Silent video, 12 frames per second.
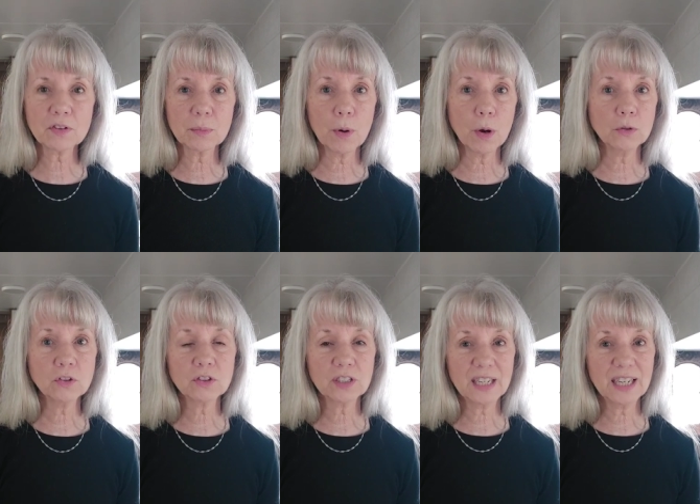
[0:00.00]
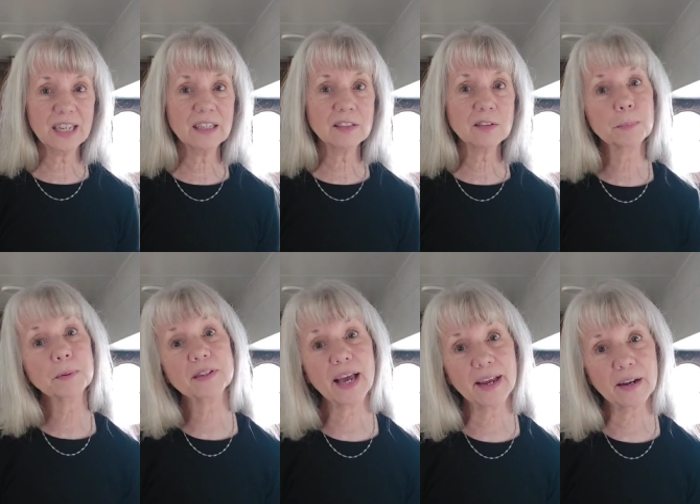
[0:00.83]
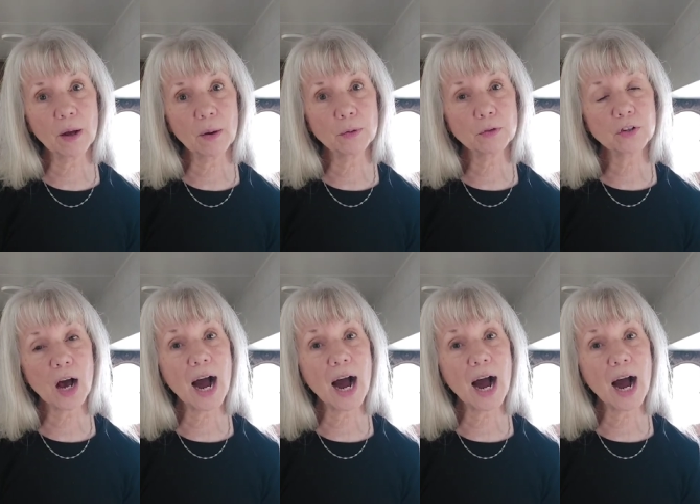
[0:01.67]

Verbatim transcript: the most is potatoes.